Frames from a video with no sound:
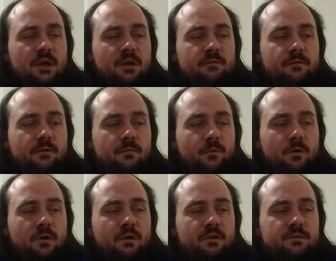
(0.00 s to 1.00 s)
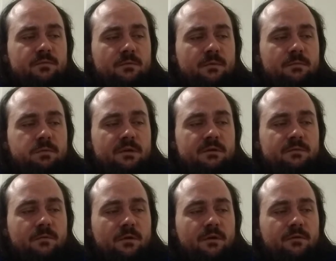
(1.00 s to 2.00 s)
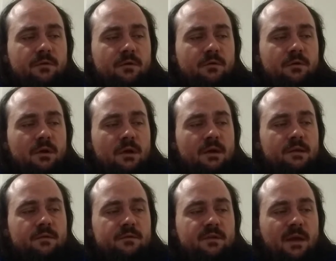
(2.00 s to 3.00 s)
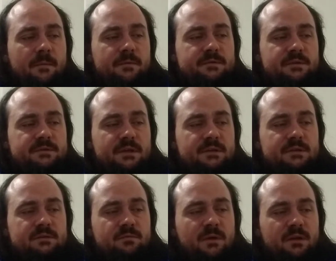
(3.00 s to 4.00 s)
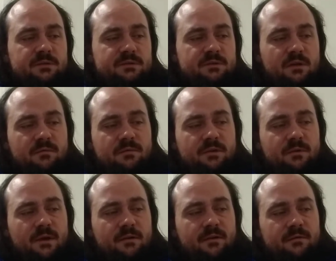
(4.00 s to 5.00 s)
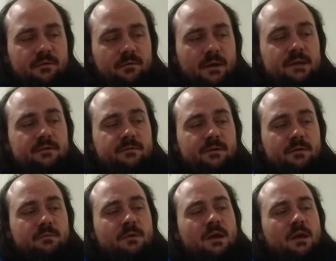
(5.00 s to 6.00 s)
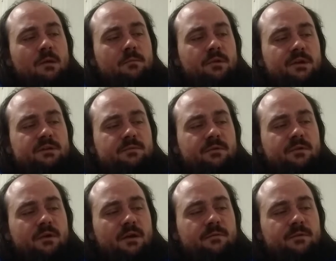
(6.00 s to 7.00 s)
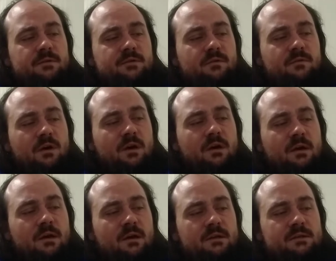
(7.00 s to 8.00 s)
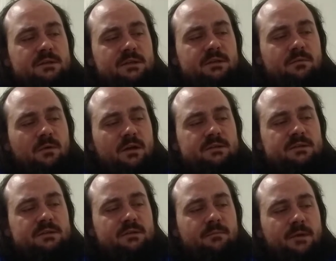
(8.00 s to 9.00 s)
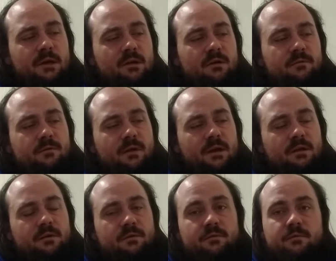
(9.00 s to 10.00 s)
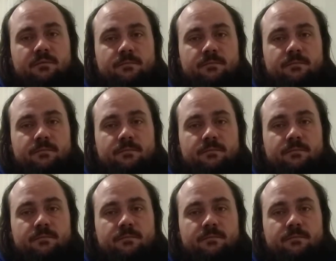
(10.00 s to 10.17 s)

Furthermore, others will be pleased for you too. This type of success is well deserved, and you have every right to feel pleased with your efforts so far. The Six of Wands is the bearer of great news.